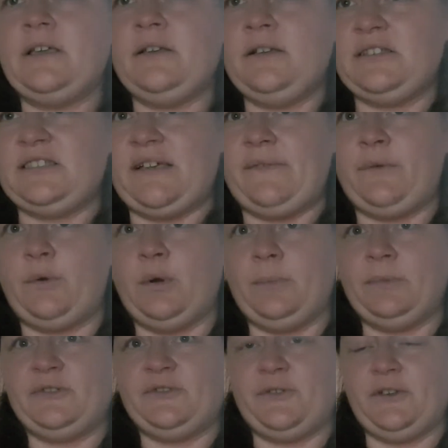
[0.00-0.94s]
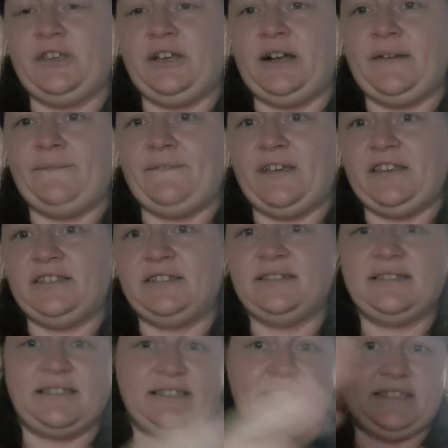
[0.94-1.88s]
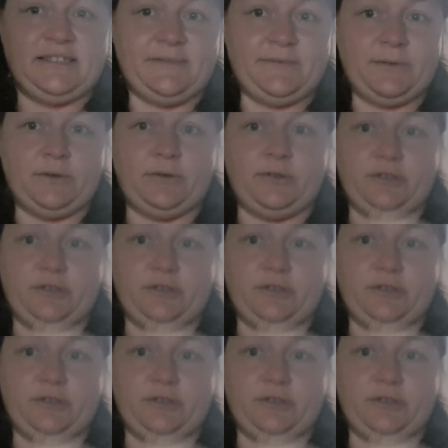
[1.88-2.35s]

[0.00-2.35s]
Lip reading: Because the other one was for young offenders. This is for,